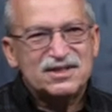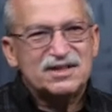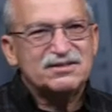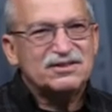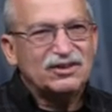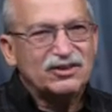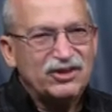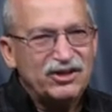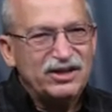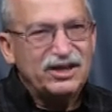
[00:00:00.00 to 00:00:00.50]
as
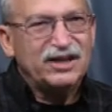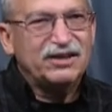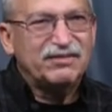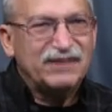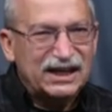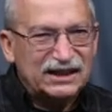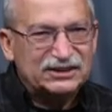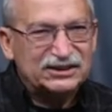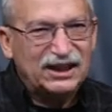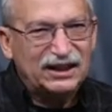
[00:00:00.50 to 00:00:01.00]
the learning of
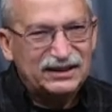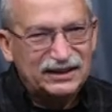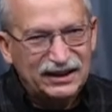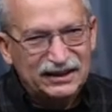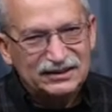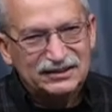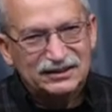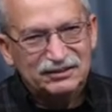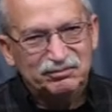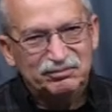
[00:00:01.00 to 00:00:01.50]

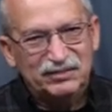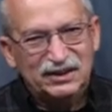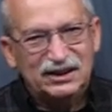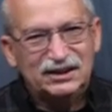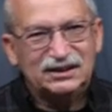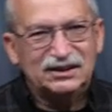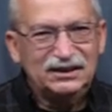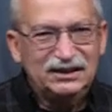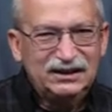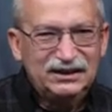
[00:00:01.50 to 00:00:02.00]
excitation,
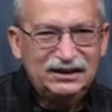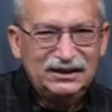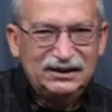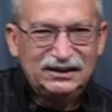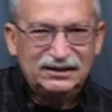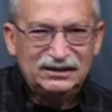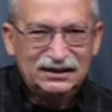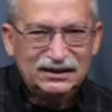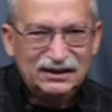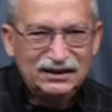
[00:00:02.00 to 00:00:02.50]
but in,
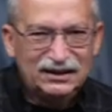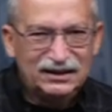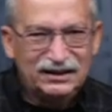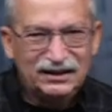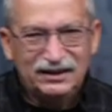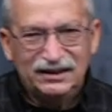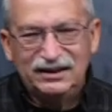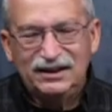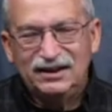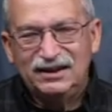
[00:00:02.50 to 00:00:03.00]
a,
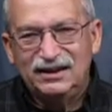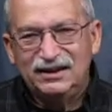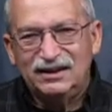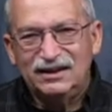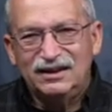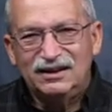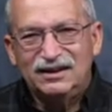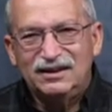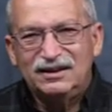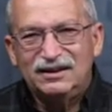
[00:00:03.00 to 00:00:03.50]
in a,
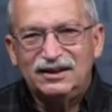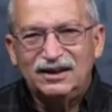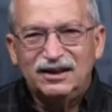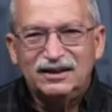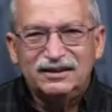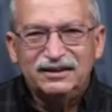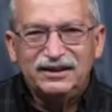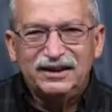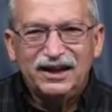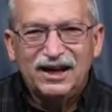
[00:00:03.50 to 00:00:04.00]
uh,
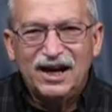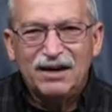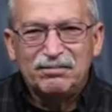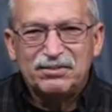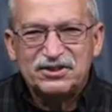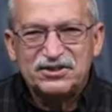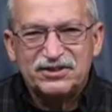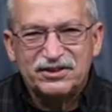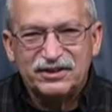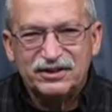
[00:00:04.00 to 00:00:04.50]
the
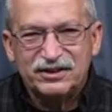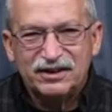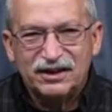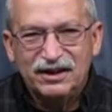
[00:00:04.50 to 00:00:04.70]
opposite